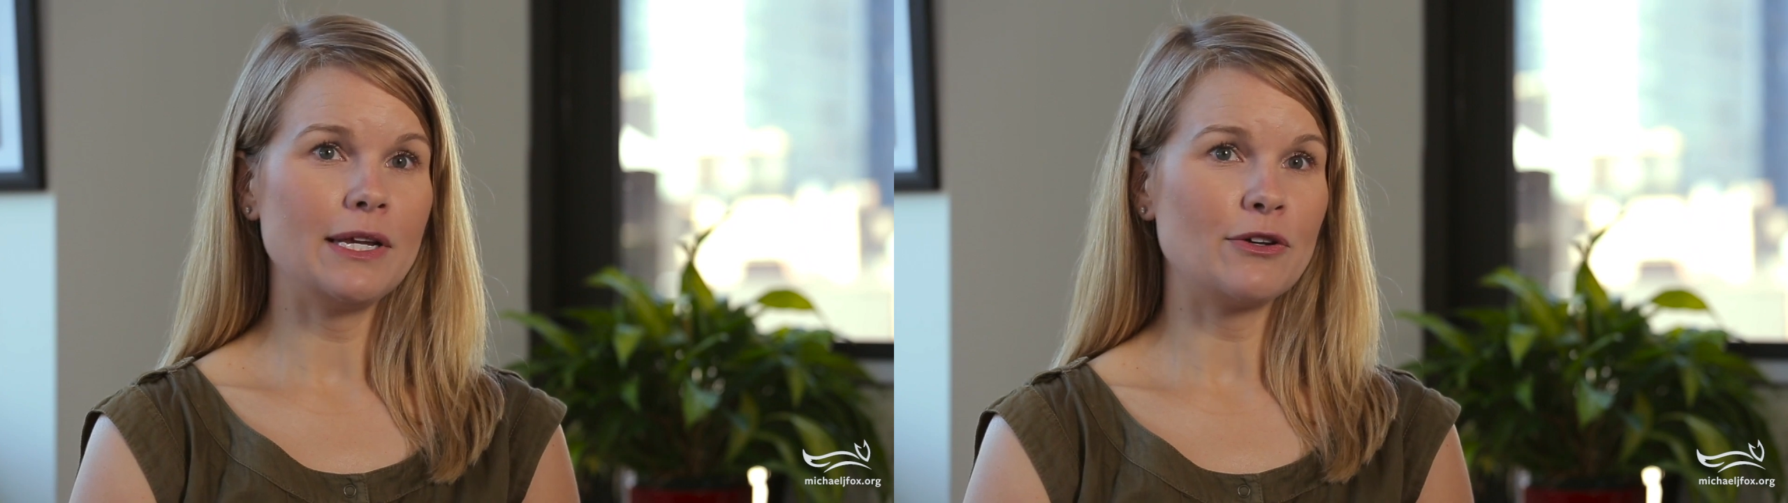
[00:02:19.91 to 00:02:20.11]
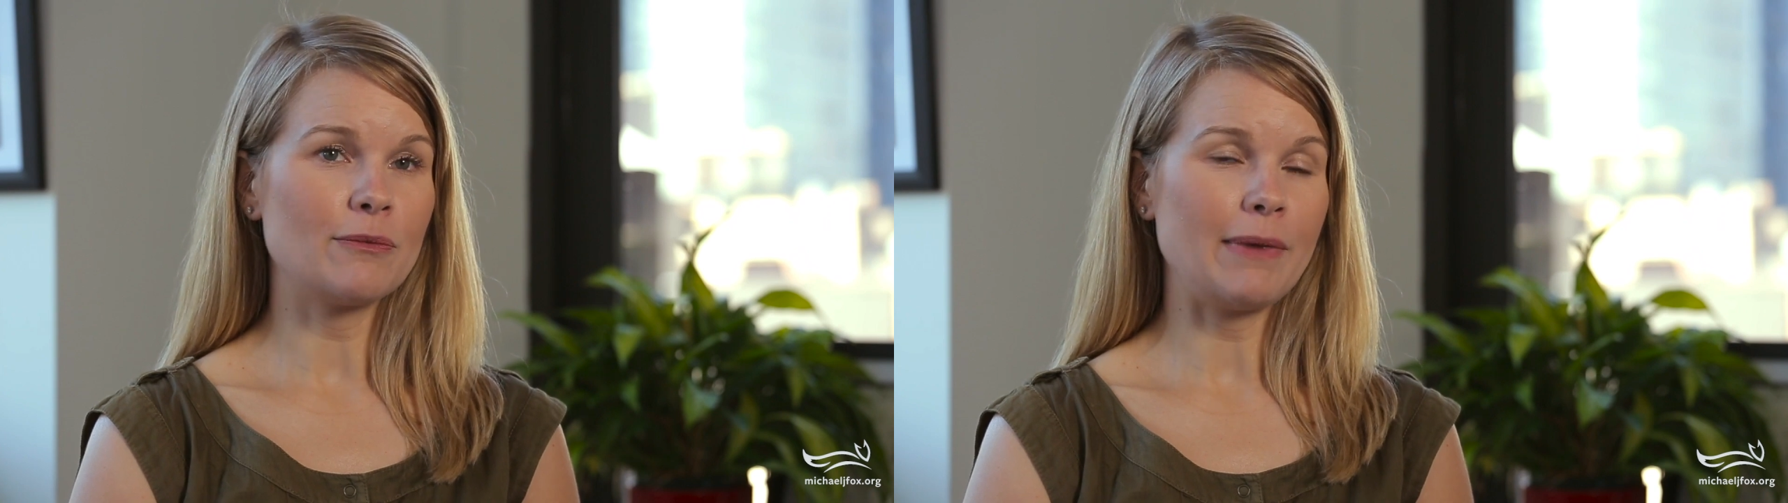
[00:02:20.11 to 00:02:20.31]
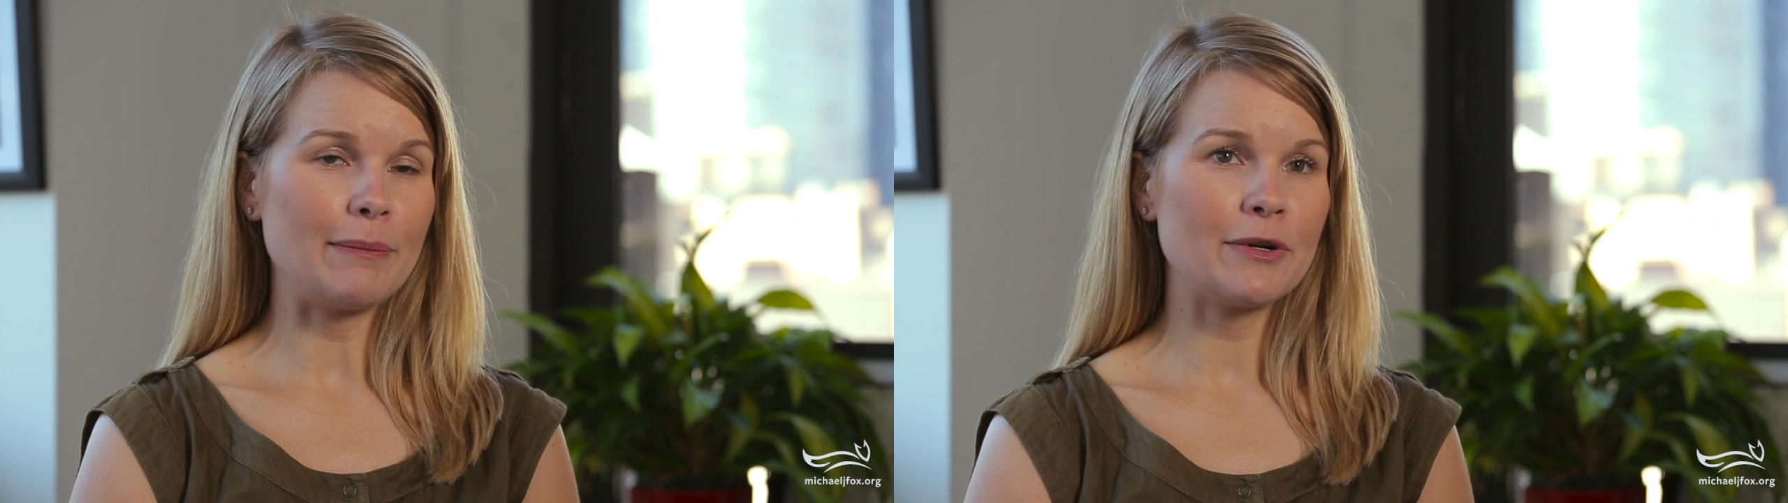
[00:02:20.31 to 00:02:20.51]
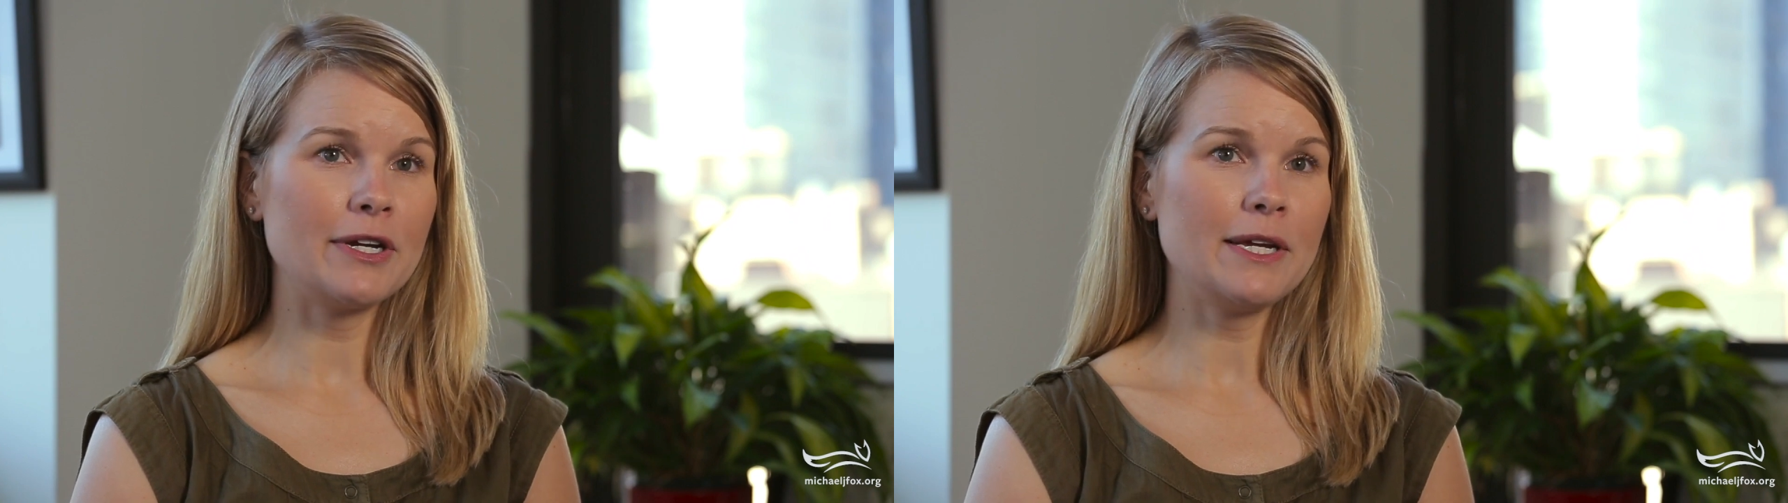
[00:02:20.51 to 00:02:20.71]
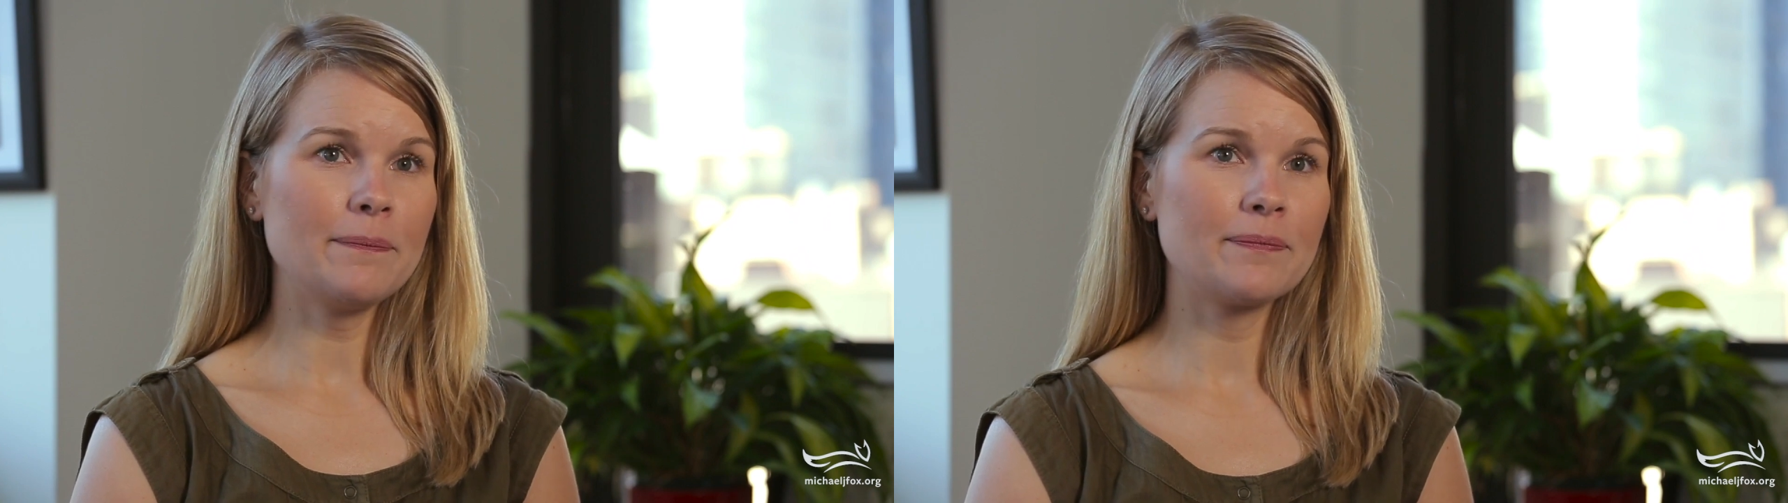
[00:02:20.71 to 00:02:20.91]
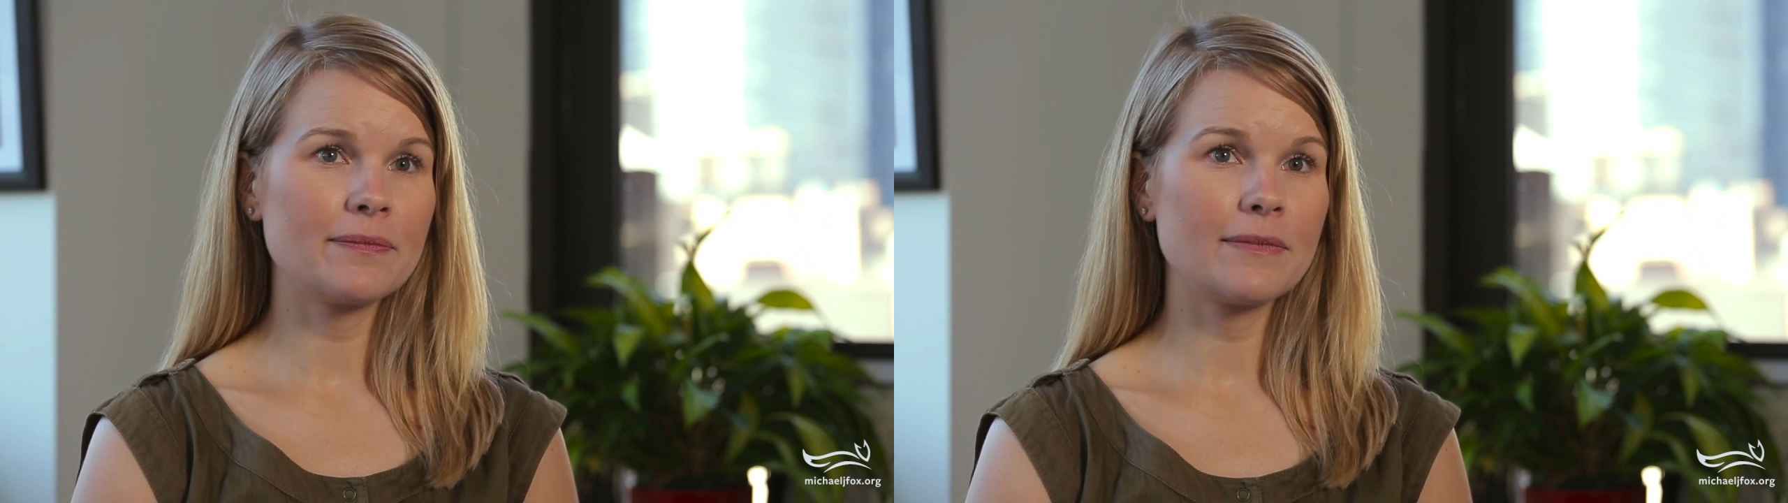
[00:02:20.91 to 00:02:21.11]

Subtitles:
and your memory,